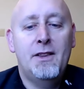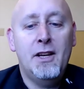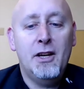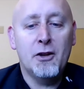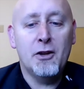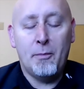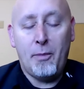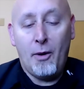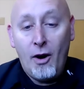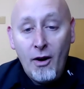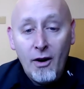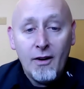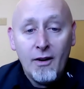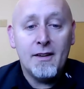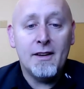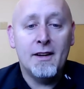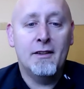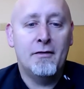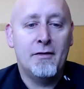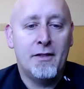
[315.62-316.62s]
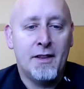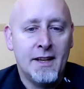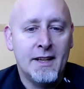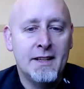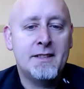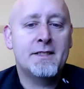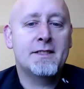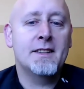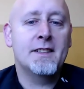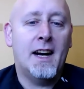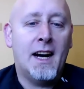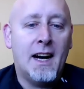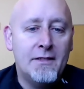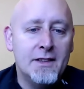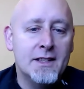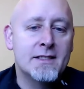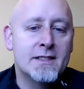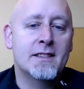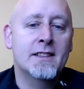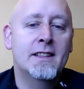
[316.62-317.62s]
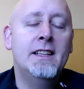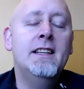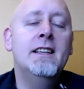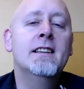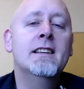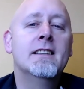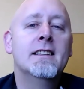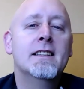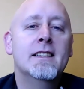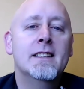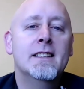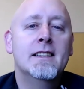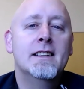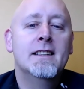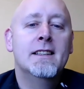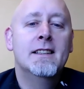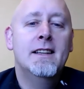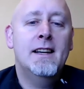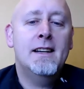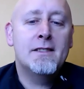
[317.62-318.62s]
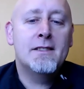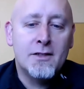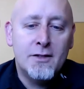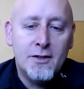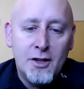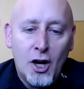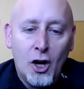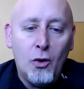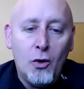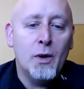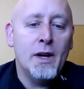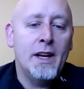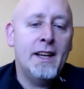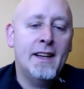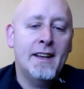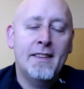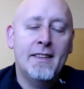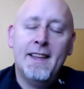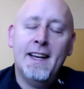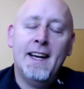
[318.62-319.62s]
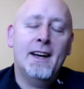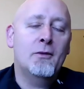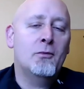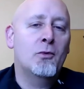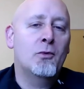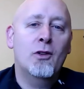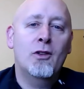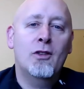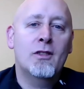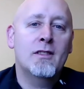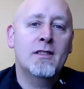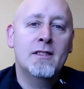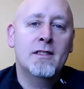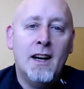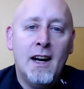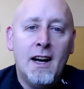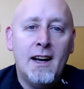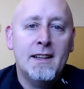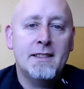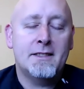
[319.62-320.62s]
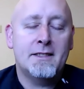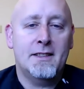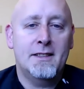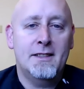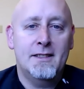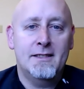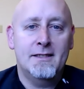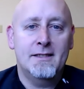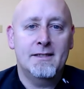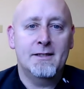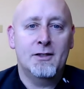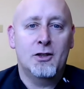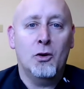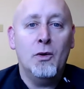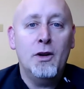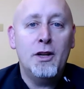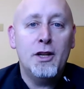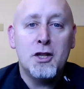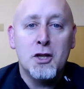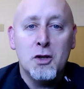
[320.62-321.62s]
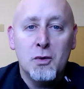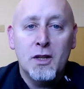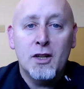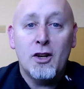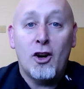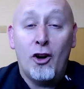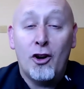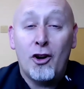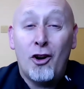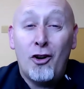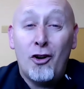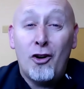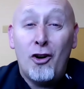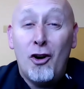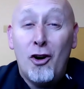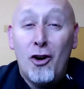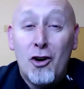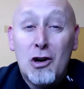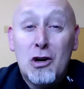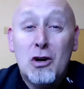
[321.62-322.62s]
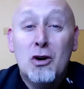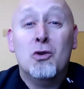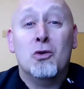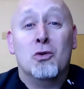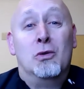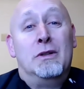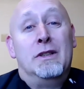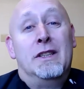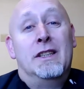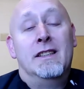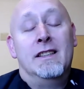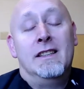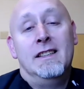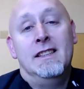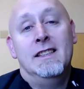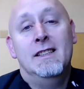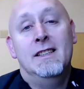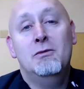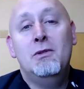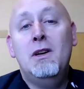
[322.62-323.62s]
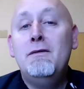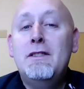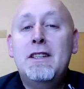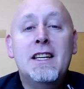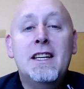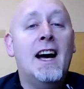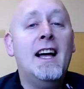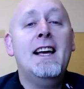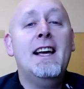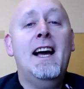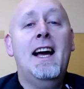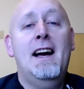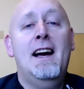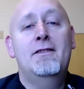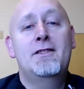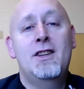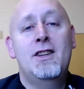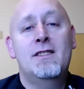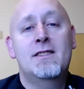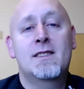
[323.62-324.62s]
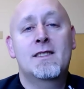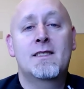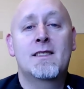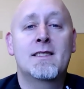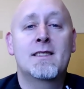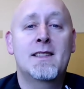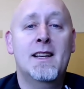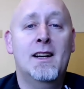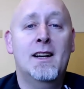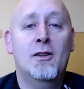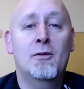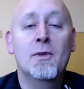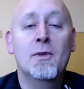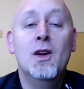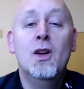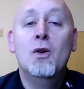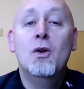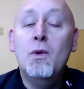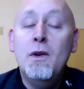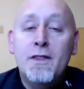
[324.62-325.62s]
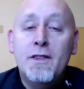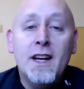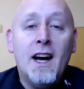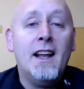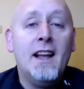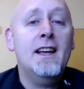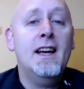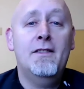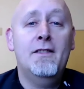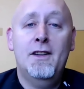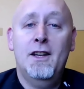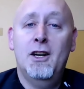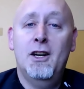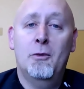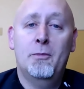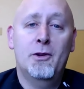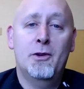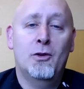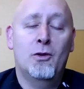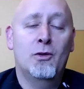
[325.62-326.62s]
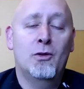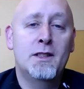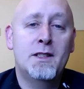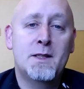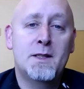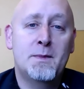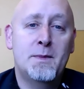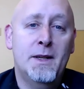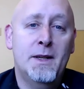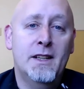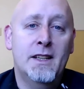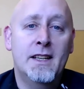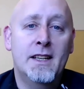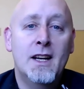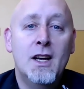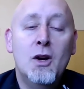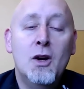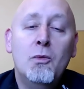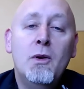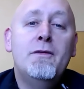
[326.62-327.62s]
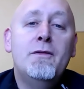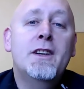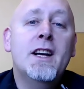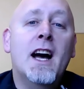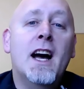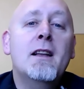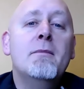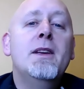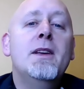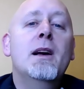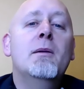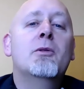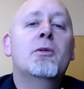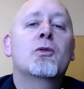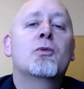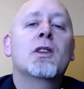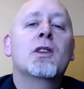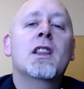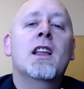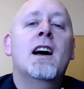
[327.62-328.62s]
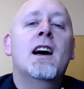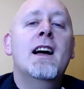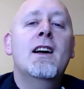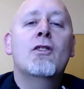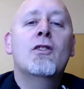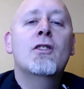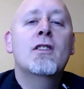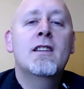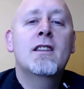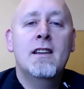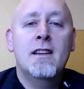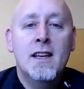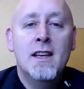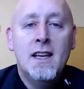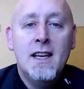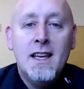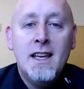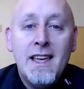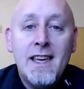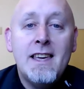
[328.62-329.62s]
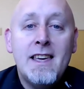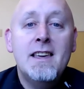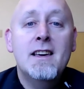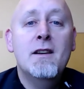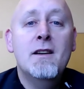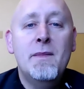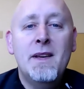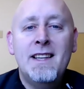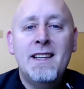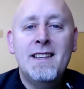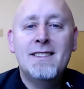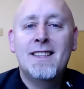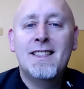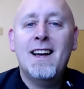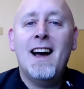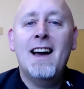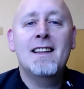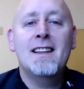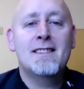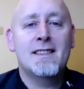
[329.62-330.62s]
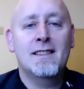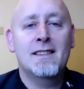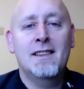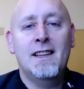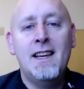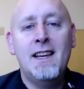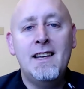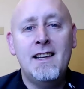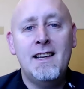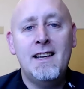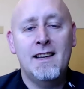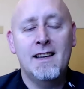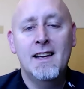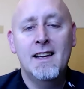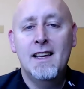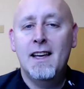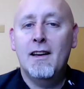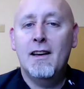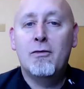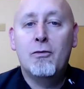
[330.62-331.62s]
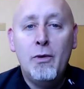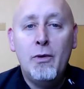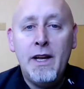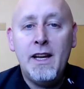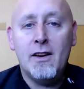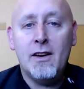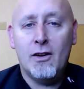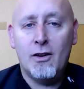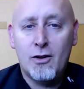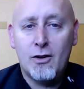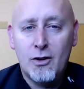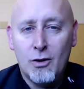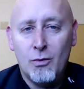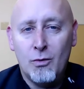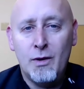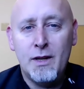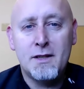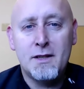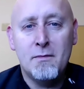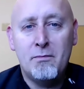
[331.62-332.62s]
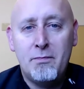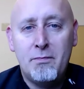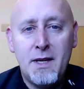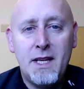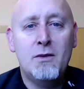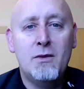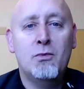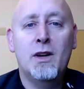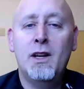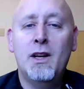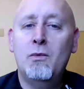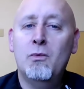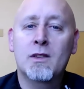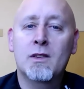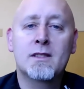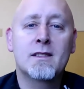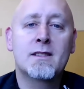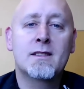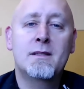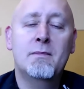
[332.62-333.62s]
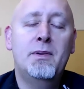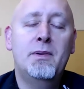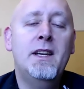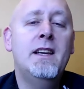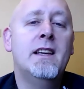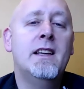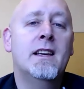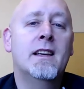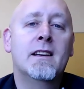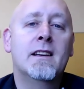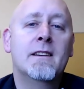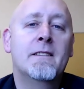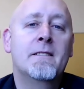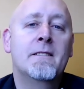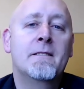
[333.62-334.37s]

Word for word: The other part of this, obviously, is knowing that we're not going to do it on our own. We've got to have Jesus' help. We've got to have the help of the Holy Spirit. We've got to be able to rely on him and his guidance and leading if we are going to be what he wants us to be.